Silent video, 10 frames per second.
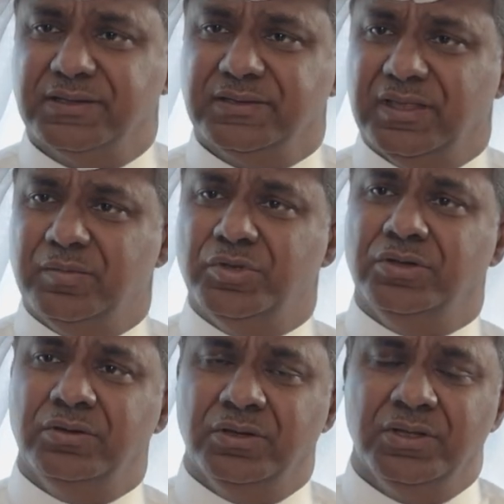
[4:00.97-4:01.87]
that came
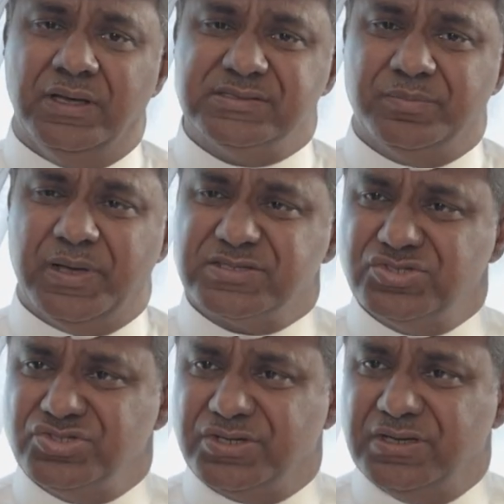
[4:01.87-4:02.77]
in as a
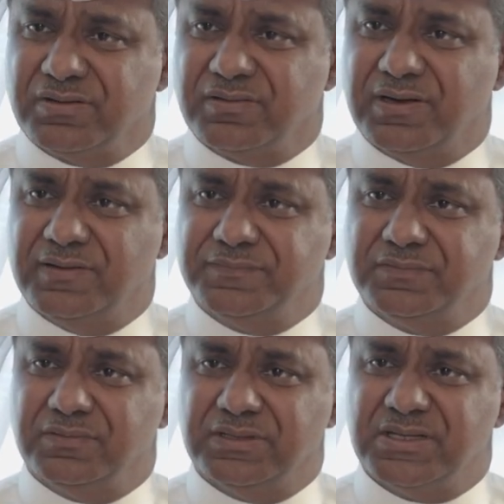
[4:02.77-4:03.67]
passenger
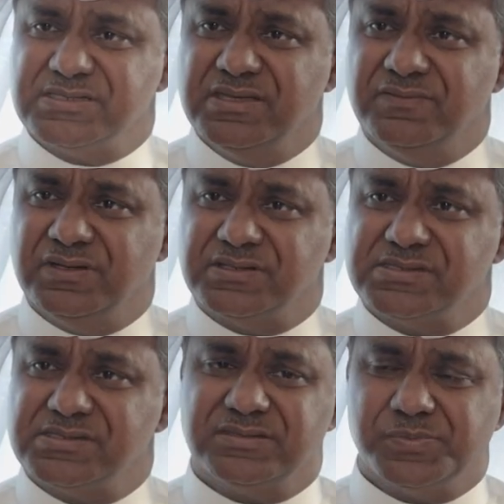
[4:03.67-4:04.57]
aircraft that has given
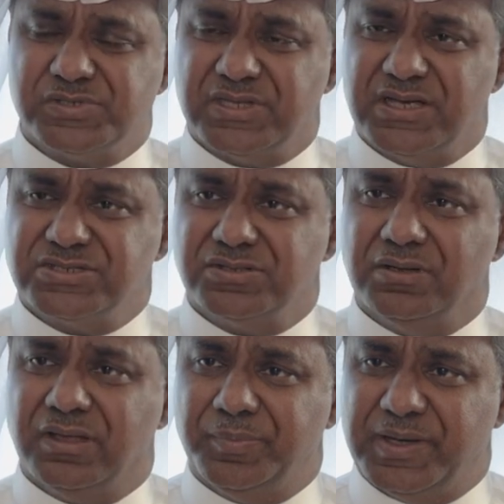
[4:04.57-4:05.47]
us a substantial
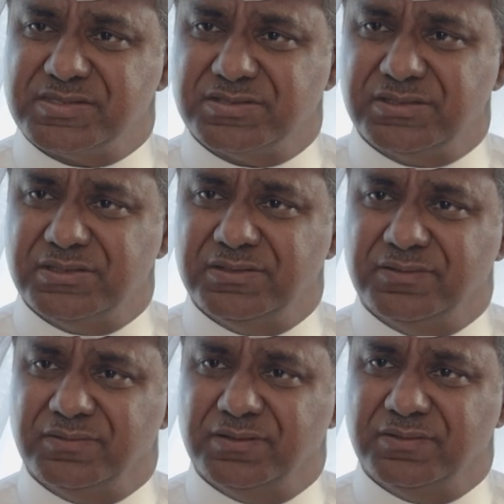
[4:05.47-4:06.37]
capacity
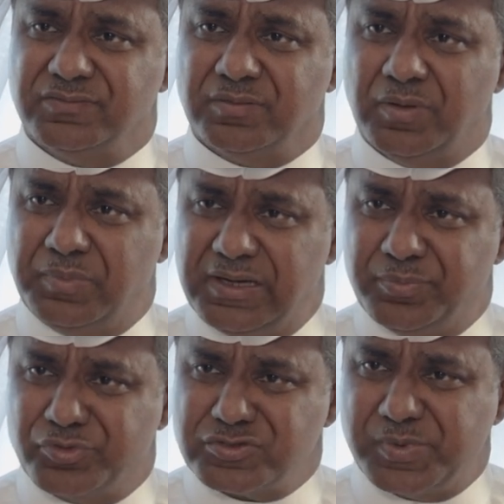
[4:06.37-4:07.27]
from a belly
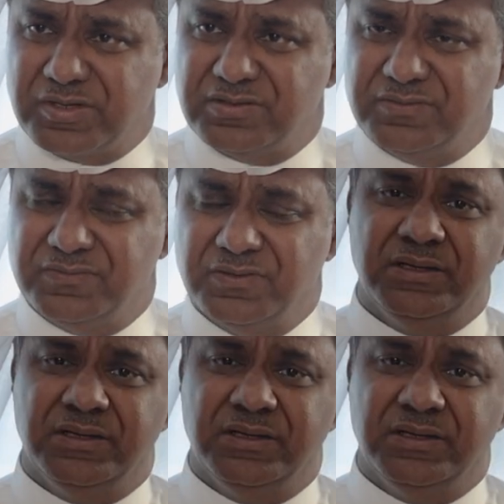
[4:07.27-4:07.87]
perspective.